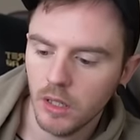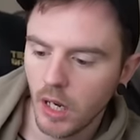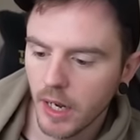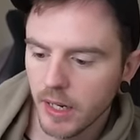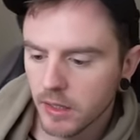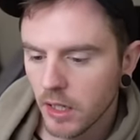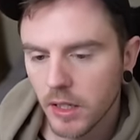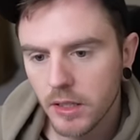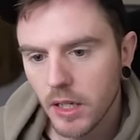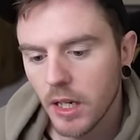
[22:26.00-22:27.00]
right, gives
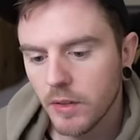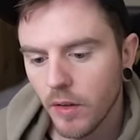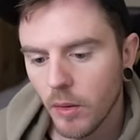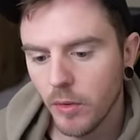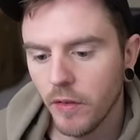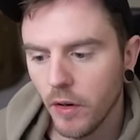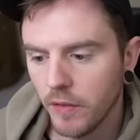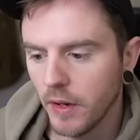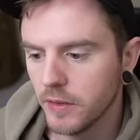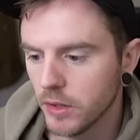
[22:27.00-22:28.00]
a nice flop with
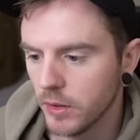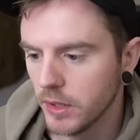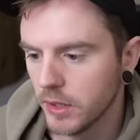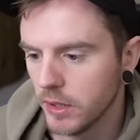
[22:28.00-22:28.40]
4-5 suited.